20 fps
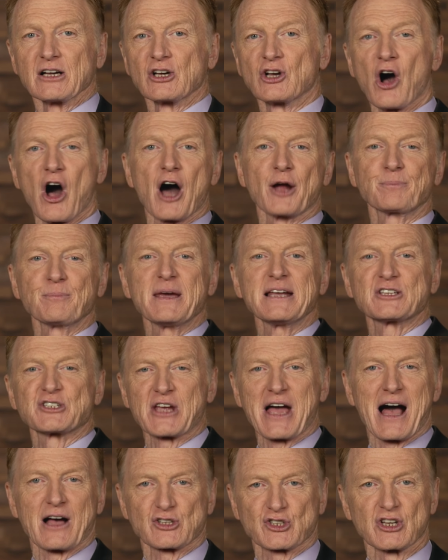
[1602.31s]
God meets
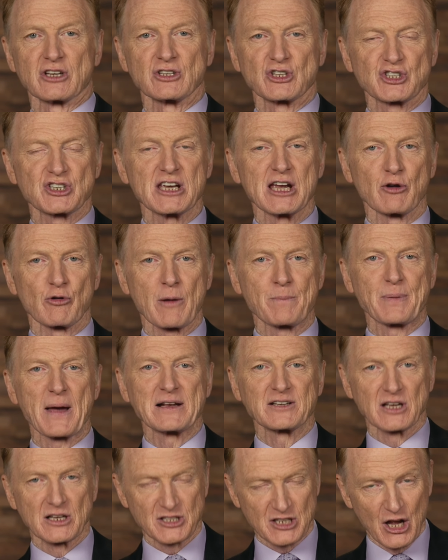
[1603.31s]
our sincere
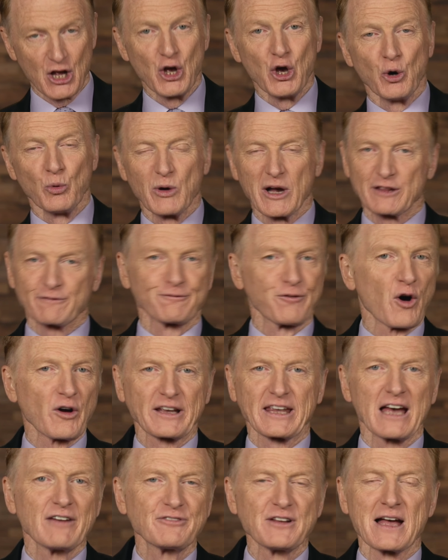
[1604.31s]
repentance with
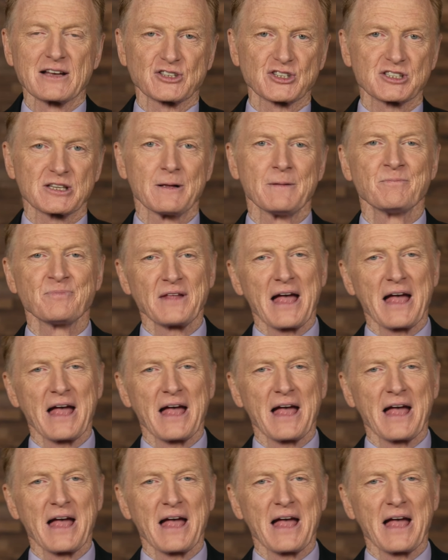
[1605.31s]
forgiveness